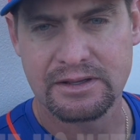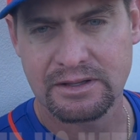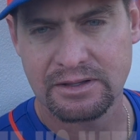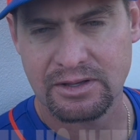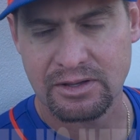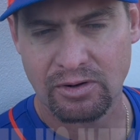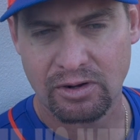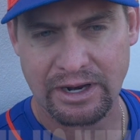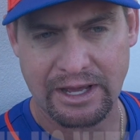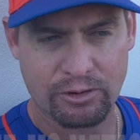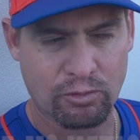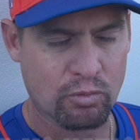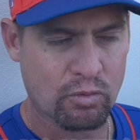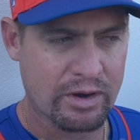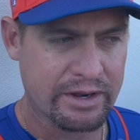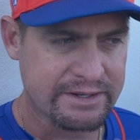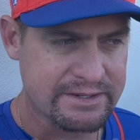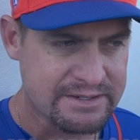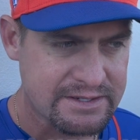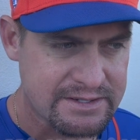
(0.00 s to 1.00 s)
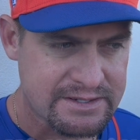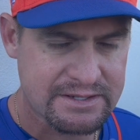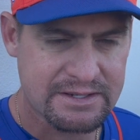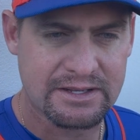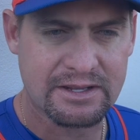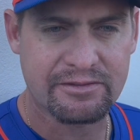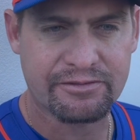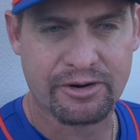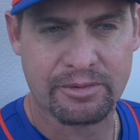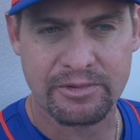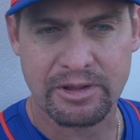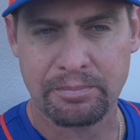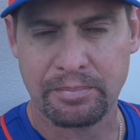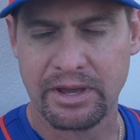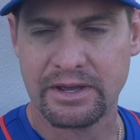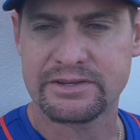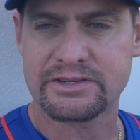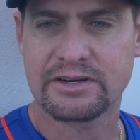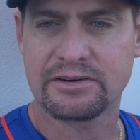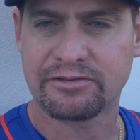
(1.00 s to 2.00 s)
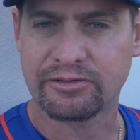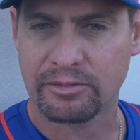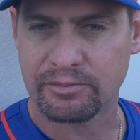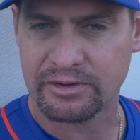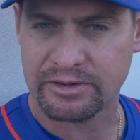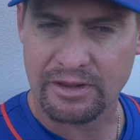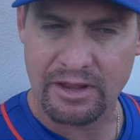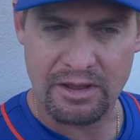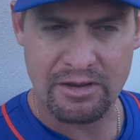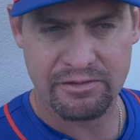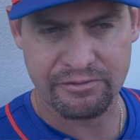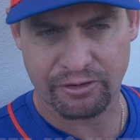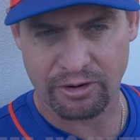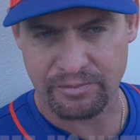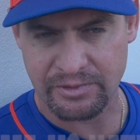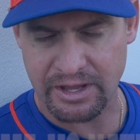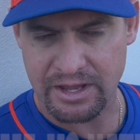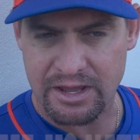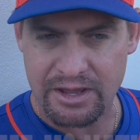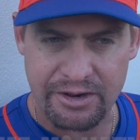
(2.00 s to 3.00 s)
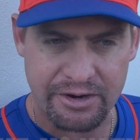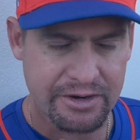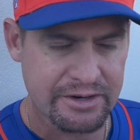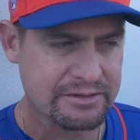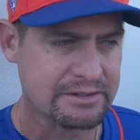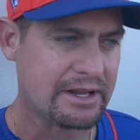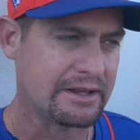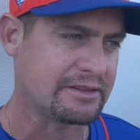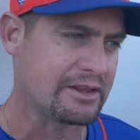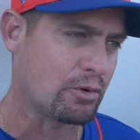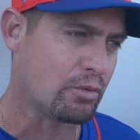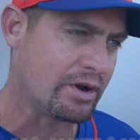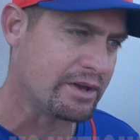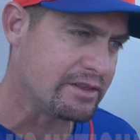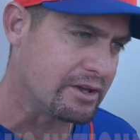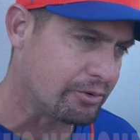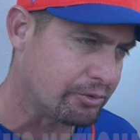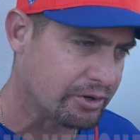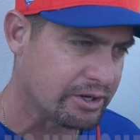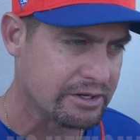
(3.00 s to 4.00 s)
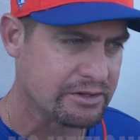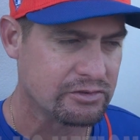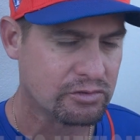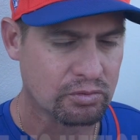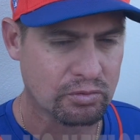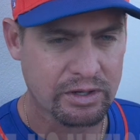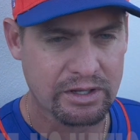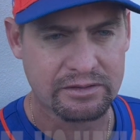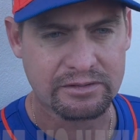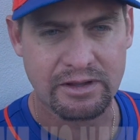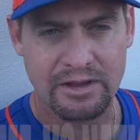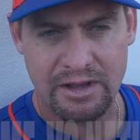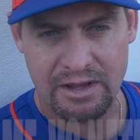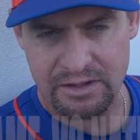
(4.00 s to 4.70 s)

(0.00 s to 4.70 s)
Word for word: You know, like what is he seeing from the pitcher, from from the hitters, like the way they're reading swings.